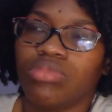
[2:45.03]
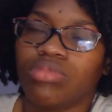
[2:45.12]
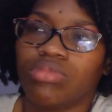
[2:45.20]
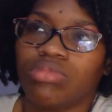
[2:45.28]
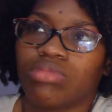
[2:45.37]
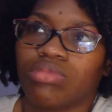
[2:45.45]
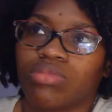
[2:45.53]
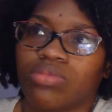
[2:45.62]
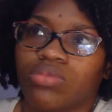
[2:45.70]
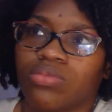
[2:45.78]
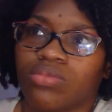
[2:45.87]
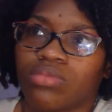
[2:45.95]

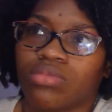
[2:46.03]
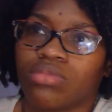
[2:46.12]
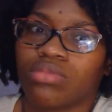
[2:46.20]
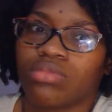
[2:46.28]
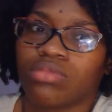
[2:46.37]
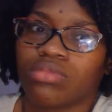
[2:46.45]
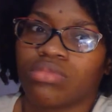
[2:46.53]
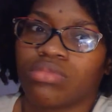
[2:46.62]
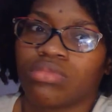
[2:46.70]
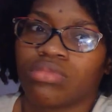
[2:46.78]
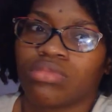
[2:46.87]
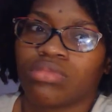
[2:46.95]

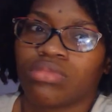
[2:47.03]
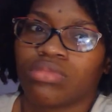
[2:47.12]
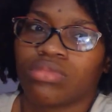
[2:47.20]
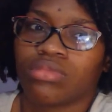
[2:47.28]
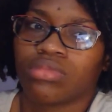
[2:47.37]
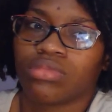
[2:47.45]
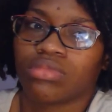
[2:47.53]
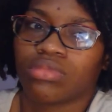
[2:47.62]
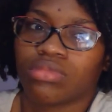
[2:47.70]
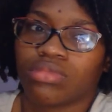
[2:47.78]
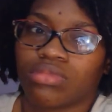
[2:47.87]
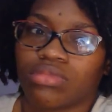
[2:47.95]

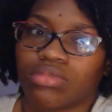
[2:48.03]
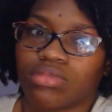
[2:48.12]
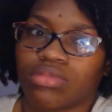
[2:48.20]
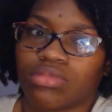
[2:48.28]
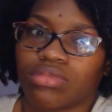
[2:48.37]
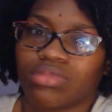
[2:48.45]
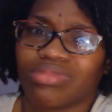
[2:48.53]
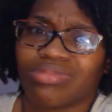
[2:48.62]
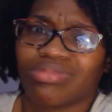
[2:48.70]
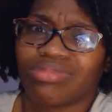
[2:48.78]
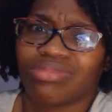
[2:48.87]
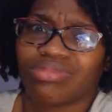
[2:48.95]

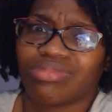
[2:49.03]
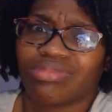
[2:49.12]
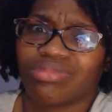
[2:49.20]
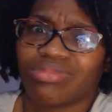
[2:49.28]
No words are spoken by the person on screen.